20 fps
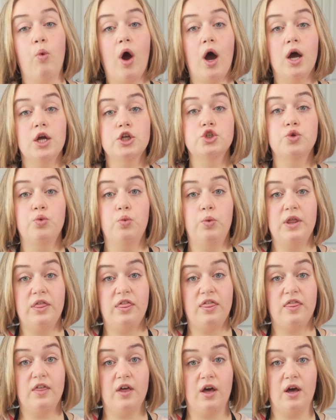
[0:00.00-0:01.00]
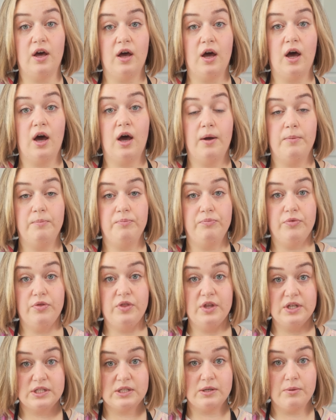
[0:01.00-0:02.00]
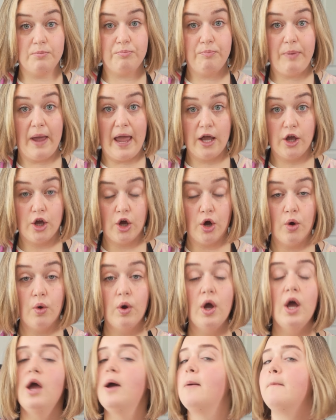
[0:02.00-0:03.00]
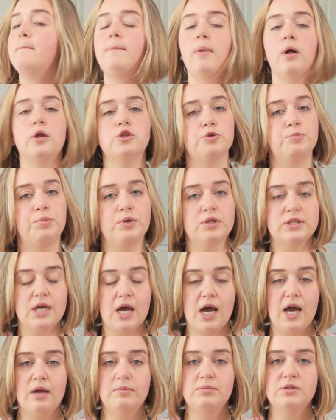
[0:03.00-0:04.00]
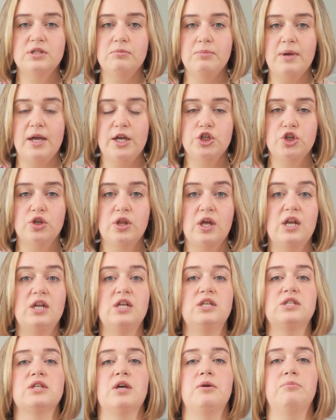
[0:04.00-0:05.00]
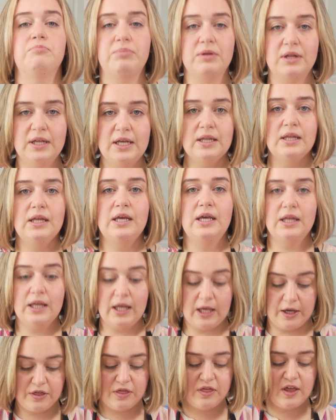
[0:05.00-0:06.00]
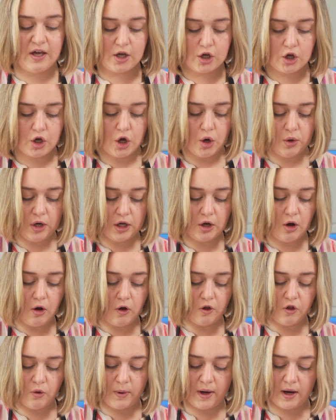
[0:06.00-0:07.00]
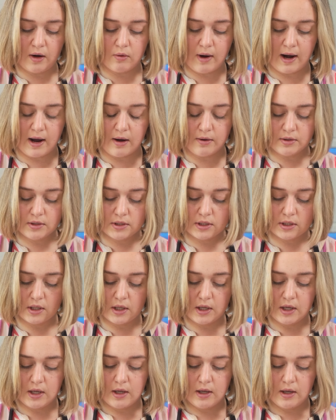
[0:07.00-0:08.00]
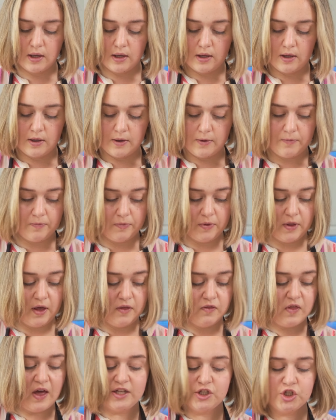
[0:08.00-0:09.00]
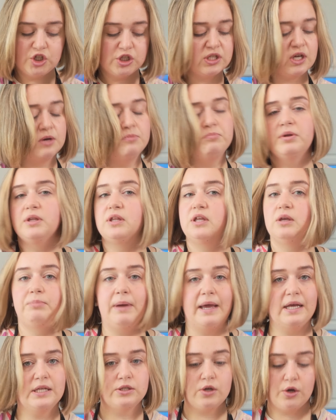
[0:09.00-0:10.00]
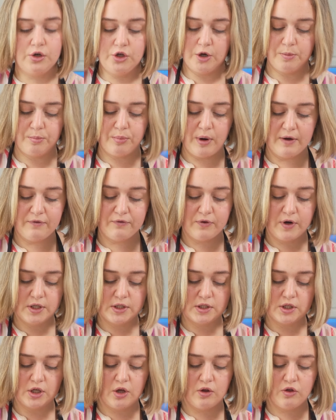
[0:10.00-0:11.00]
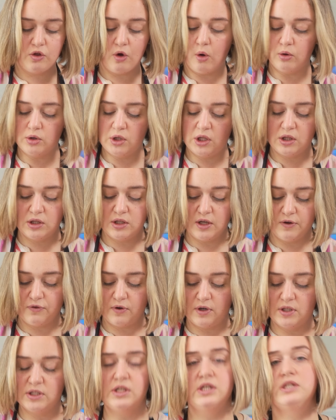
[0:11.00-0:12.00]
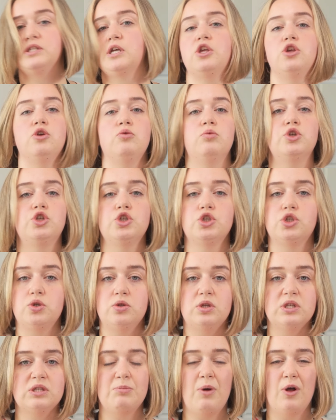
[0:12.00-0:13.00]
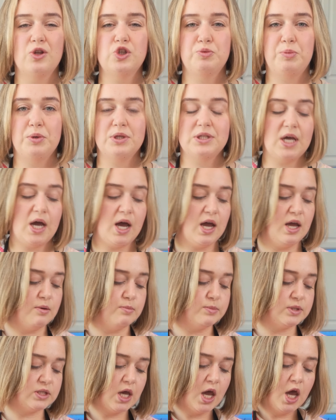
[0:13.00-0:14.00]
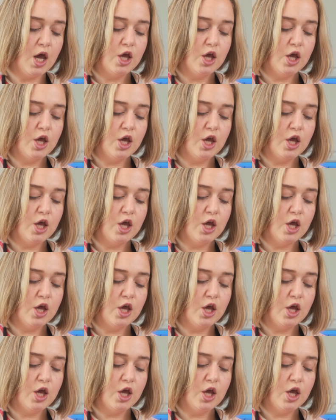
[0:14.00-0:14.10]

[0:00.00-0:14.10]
wash with the this Panko multiple times to make sure that it is completely like a thick coating all the way around. That's just completely based on your preference. The only difference is that you would just do this multiple times.